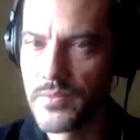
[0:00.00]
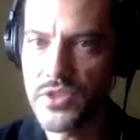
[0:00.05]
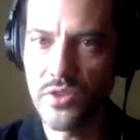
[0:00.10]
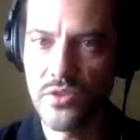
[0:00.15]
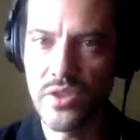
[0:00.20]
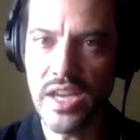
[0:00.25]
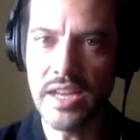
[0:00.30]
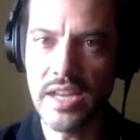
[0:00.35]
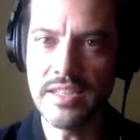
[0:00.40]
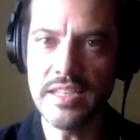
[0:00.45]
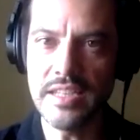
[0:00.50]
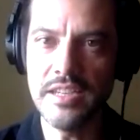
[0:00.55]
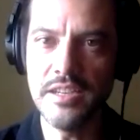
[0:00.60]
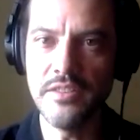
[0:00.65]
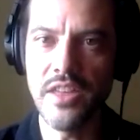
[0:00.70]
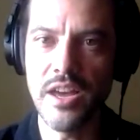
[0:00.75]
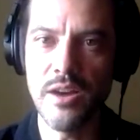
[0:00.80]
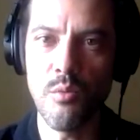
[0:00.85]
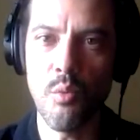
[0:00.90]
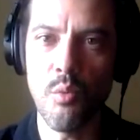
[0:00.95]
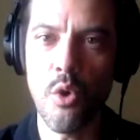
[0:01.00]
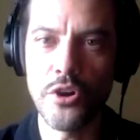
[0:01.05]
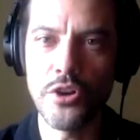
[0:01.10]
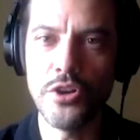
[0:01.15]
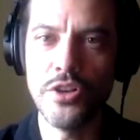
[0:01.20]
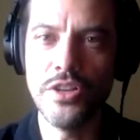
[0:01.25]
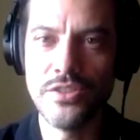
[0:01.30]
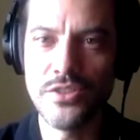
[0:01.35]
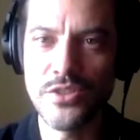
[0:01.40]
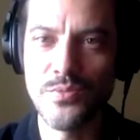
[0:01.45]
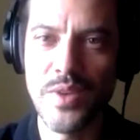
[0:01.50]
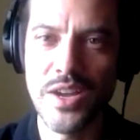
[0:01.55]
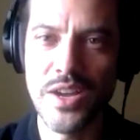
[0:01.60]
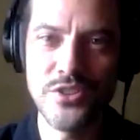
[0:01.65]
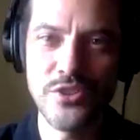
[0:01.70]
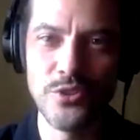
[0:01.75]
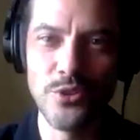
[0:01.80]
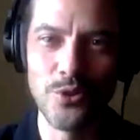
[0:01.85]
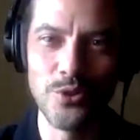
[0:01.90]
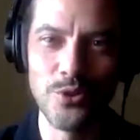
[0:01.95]
So the idea that water is
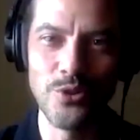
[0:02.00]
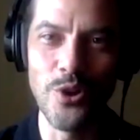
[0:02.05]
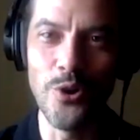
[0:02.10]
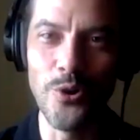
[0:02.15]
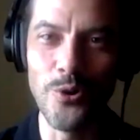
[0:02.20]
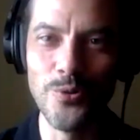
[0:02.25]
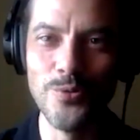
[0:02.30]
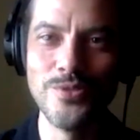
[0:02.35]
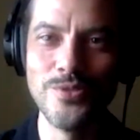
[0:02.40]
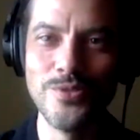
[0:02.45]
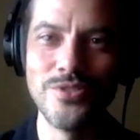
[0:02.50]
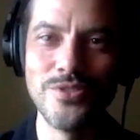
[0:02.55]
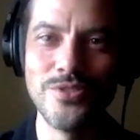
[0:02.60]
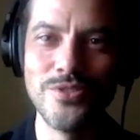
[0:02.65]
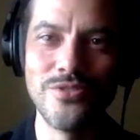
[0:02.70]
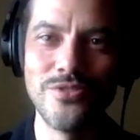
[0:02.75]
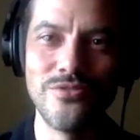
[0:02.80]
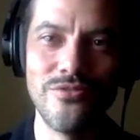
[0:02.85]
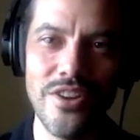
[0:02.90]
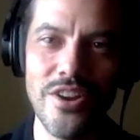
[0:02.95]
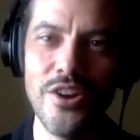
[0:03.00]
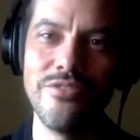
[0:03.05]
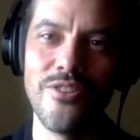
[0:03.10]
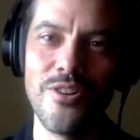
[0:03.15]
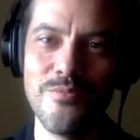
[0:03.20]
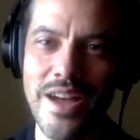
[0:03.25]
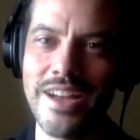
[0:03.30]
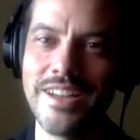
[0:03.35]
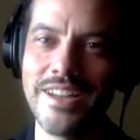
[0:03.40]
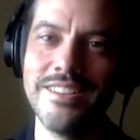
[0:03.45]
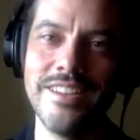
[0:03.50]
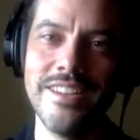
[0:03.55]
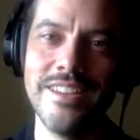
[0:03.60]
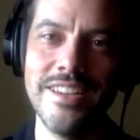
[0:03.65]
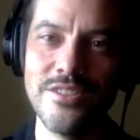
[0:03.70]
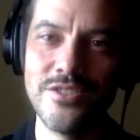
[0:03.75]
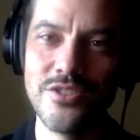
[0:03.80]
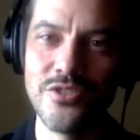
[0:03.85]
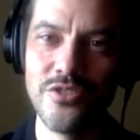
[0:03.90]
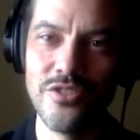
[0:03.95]
special goes very far
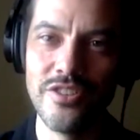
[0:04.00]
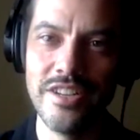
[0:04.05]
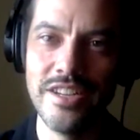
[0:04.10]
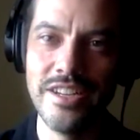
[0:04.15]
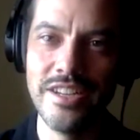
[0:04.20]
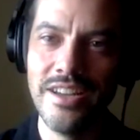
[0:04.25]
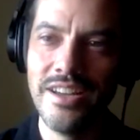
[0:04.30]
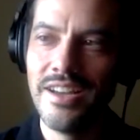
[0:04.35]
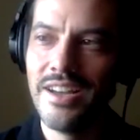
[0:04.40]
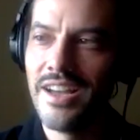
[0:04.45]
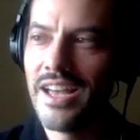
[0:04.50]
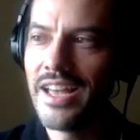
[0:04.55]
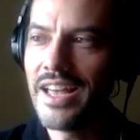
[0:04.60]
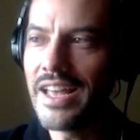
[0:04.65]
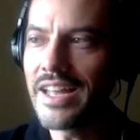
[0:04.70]
back into history,